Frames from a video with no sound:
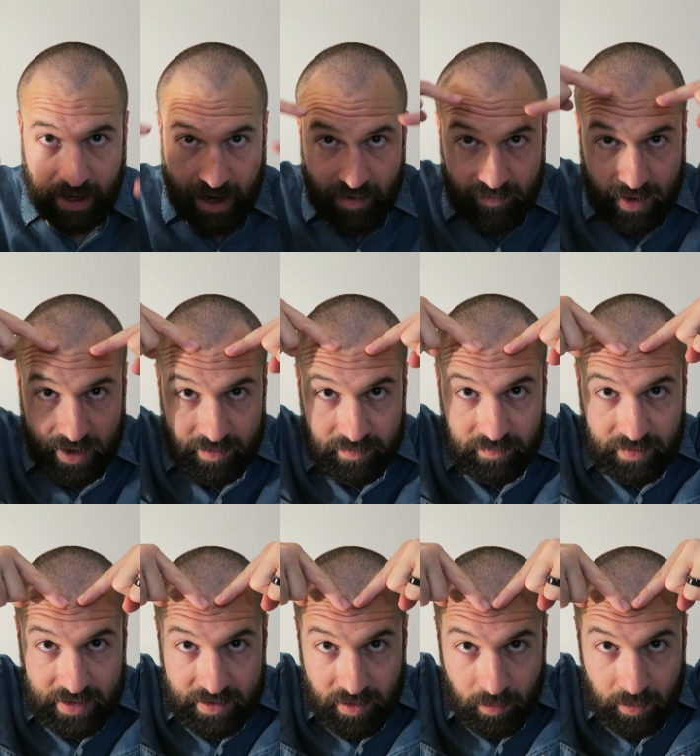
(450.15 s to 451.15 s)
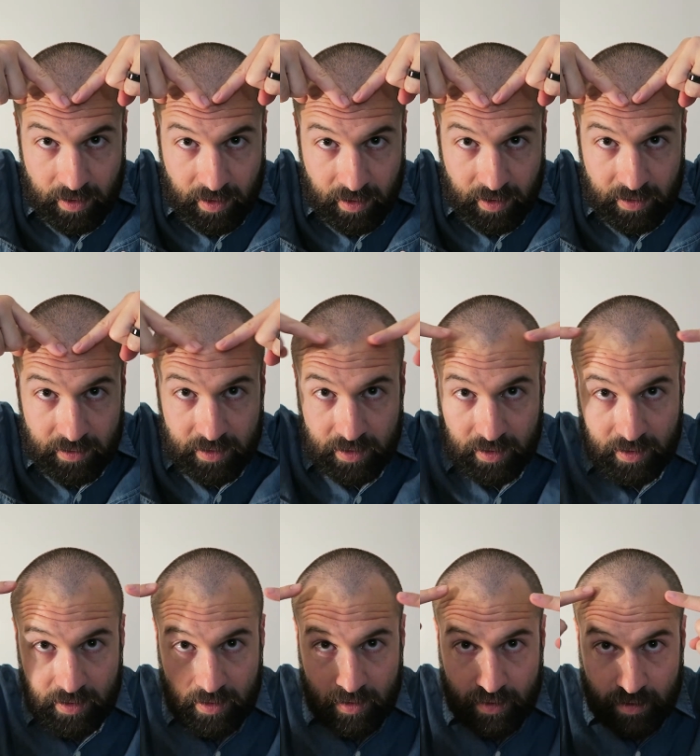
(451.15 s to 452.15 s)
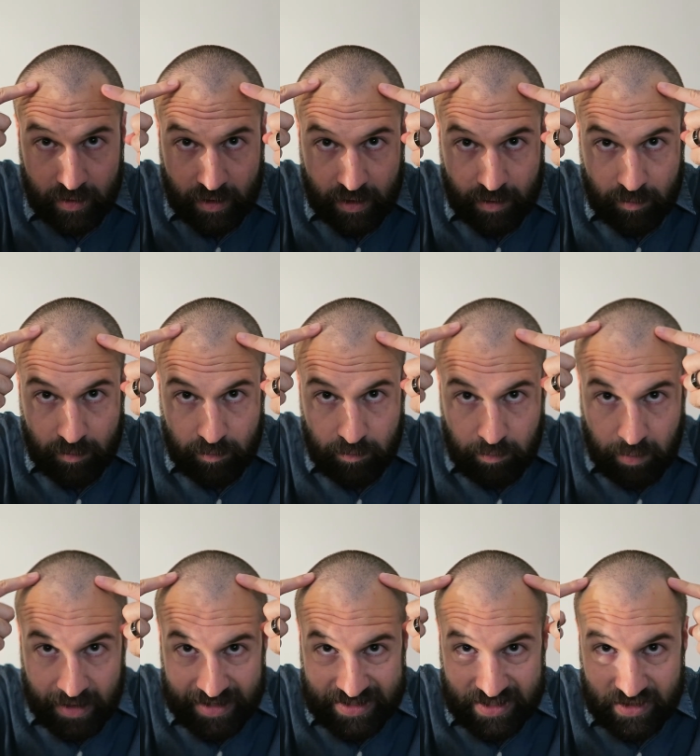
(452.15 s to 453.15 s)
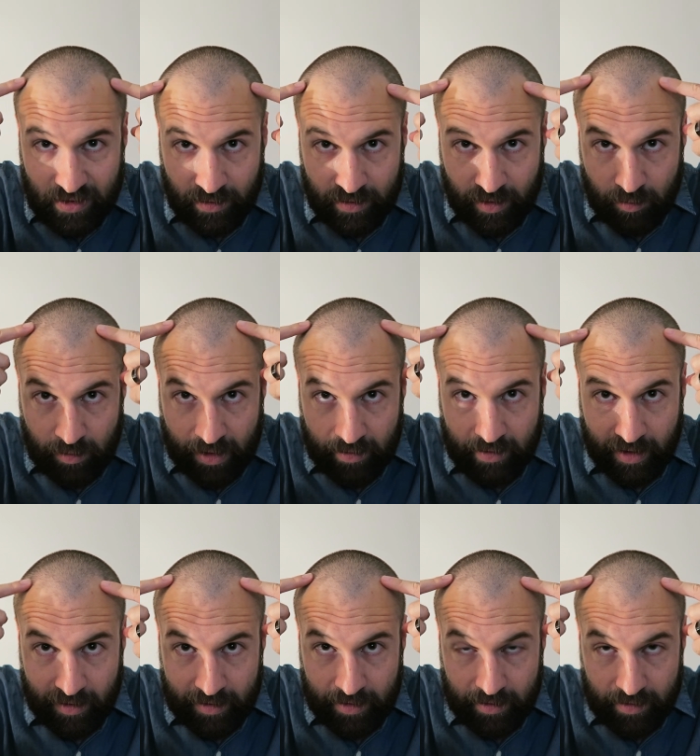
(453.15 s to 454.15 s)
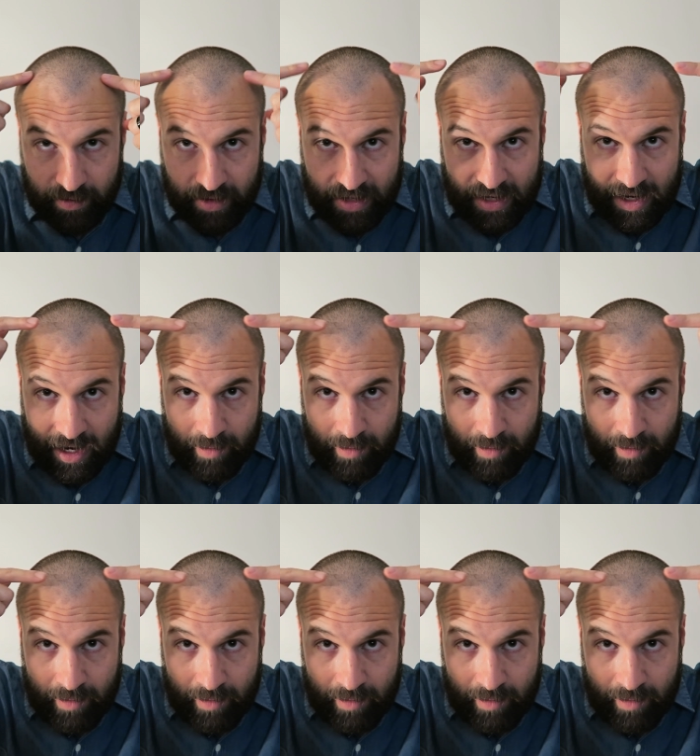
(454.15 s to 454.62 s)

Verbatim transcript: I've got a V going on, but it's starting to round out here,